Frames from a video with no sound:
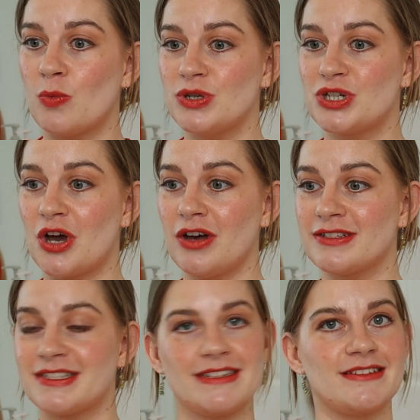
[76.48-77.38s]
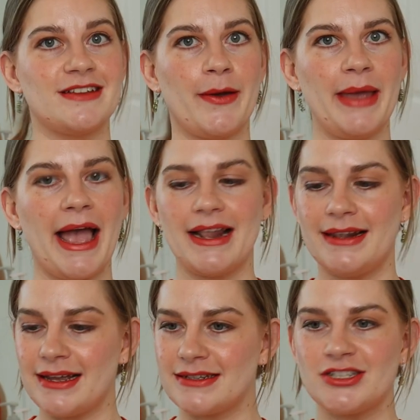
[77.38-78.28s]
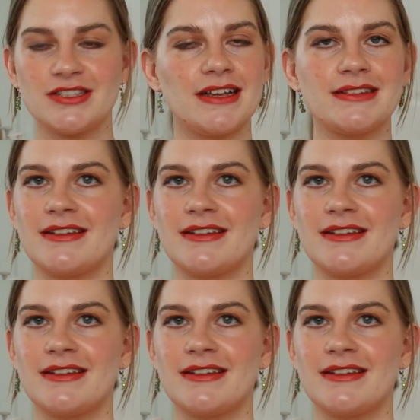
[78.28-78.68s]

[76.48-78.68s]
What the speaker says: would cost. So yeah, let's just get